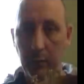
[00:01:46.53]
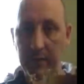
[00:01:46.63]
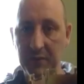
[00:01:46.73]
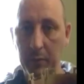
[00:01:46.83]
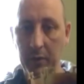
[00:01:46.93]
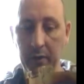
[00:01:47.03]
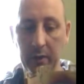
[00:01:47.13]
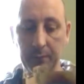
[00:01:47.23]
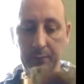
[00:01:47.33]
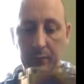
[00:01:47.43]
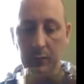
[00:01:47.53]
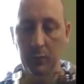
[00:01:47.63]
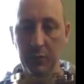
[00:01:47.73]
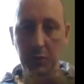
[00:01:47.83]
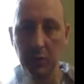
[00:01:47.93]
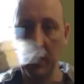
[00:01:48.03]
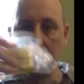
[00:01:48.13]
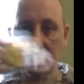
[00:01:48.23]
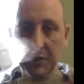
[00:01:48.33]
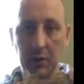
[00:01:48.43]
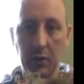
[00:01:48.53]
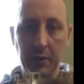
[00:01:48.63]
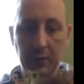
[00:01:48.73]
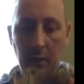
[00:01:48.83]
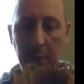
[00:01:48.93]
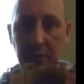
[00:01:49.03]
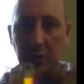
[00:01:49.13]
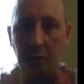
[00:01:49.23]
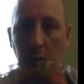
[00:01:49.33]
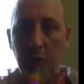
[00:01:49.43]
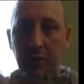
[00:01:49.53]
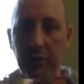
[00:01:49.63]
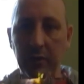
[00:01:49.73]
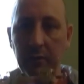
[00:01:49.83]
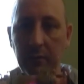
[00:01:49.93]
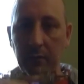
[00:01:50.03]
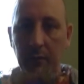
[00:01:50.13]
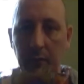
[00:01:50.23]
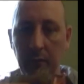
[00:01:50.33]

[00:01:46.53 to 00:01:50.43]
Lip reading: little mess burner which will go inside. I mean, you can alter